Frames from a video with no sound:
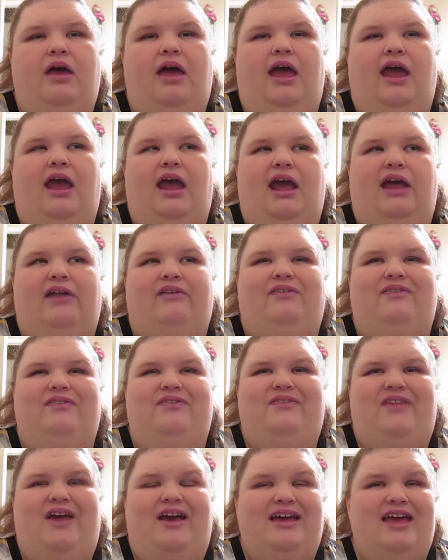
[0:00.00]
and
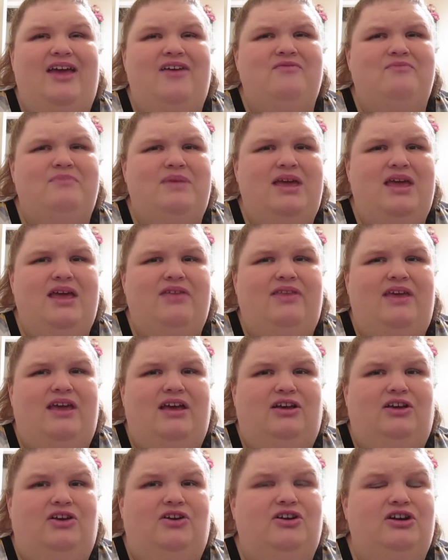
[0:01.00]
that gave me the
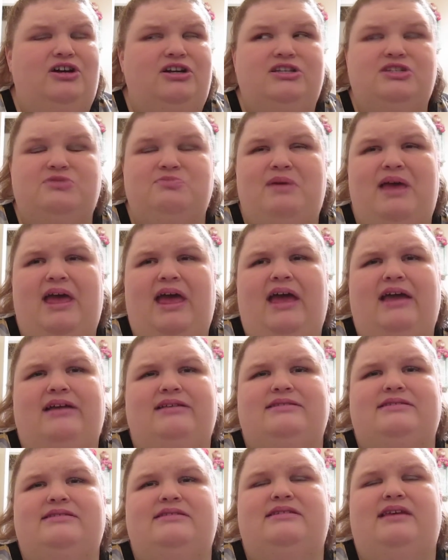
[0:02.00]

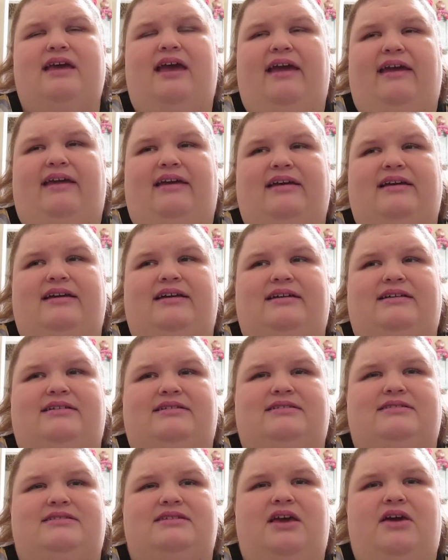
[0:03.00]
encouragement
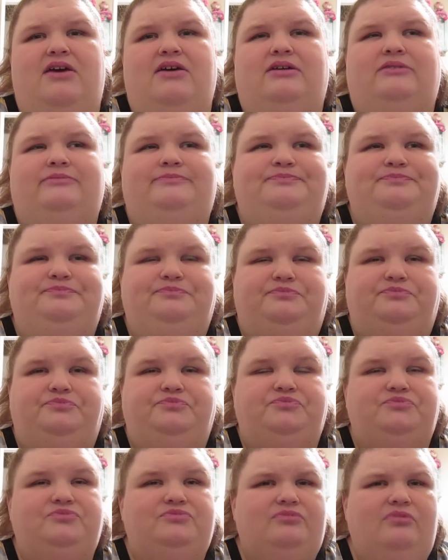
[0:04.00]
and
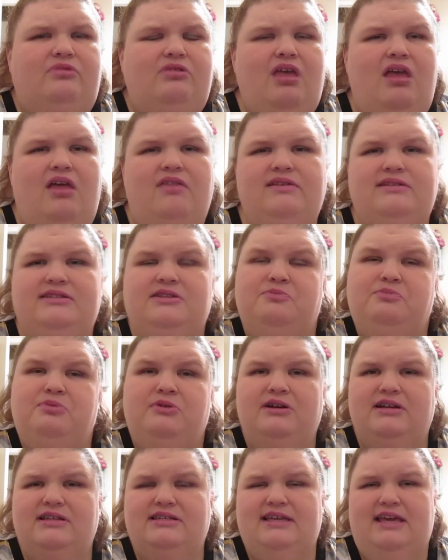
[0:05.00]
the
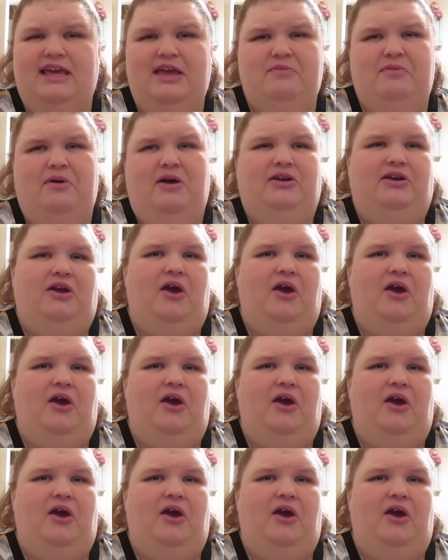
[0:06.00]
support to keep on